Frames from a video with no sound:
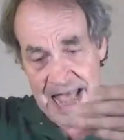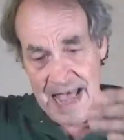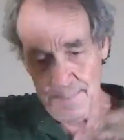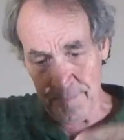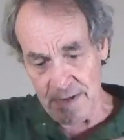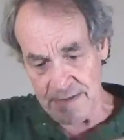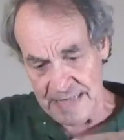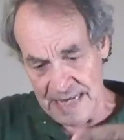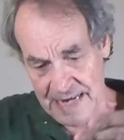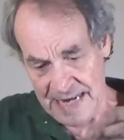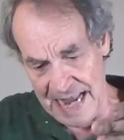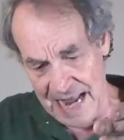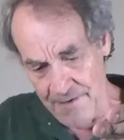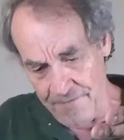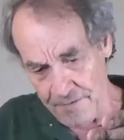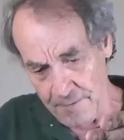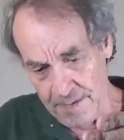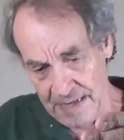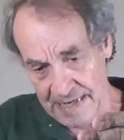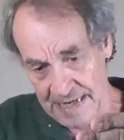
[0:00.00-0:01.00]
But they came
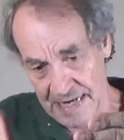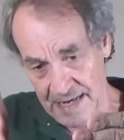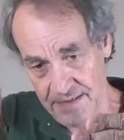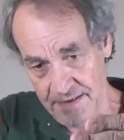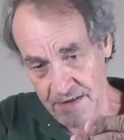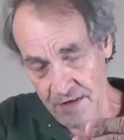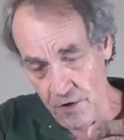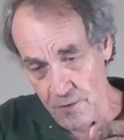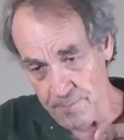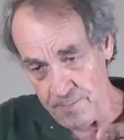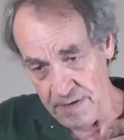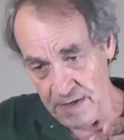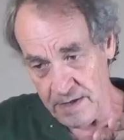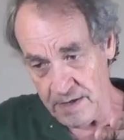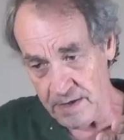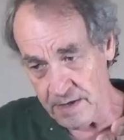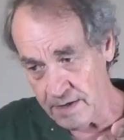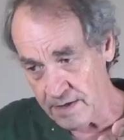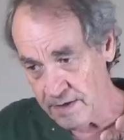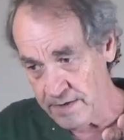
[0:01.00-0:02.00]
from like
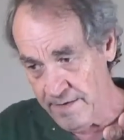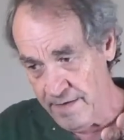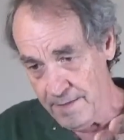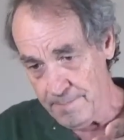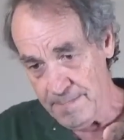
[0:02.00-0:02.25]
Ethiopia,